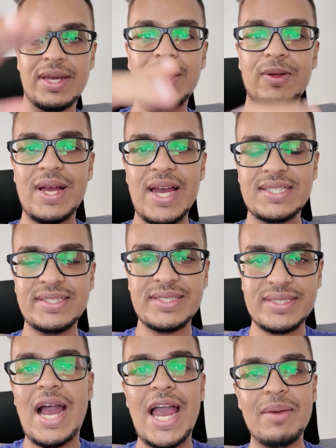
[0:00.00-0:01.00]
Hello
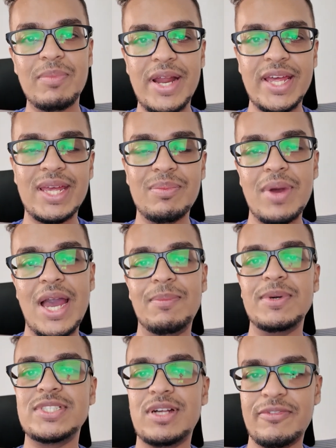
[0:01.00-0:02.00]
guys, I am Rahim.
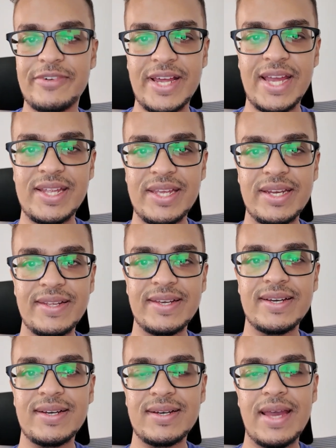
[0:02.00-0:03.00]
I'm a software
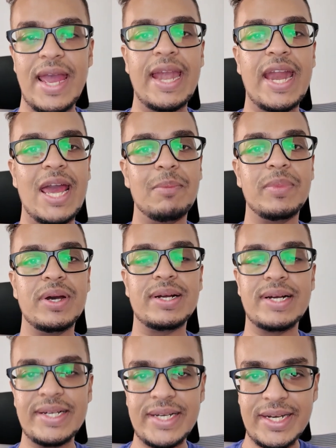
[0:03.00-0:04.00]
engineer and I'm a
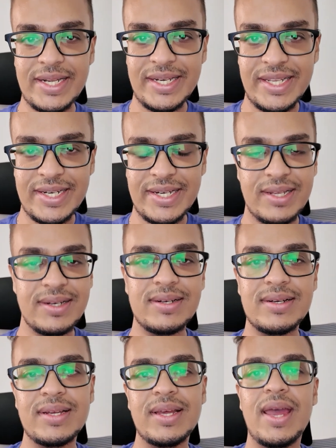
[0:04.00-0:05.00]
content
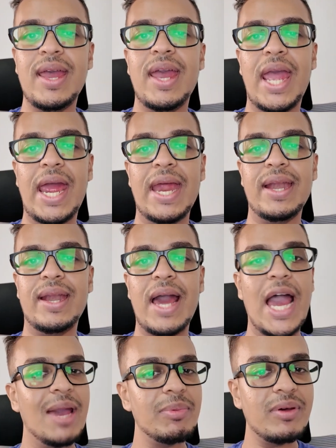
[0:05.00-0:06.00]
creator, and
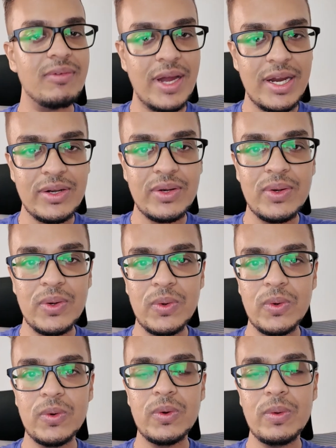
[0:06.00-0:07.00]
I am the one
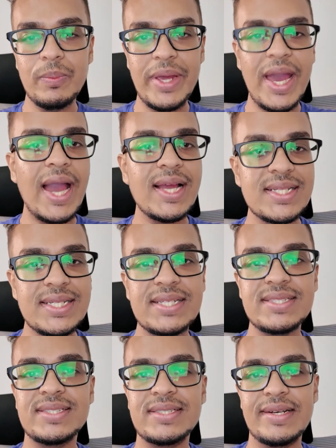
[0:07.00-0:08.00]
who behind
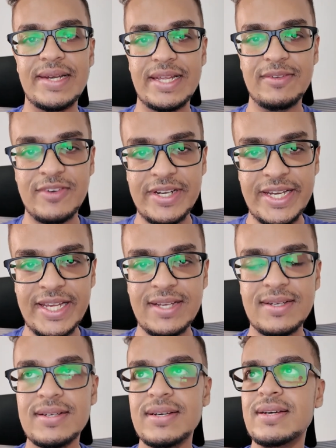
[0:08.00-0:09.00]
this Leeflytic,
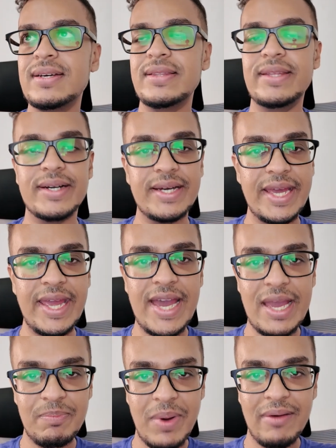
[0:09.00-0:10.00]
the
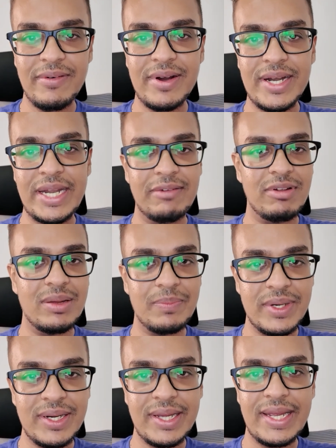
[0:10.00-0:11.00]
AI powered
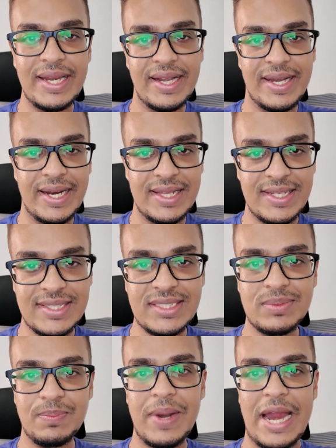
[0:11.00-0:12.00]
developer
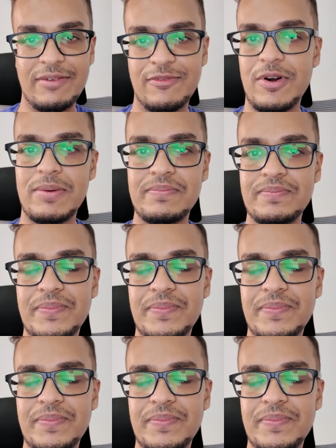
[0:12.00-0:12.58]
intelligence platform.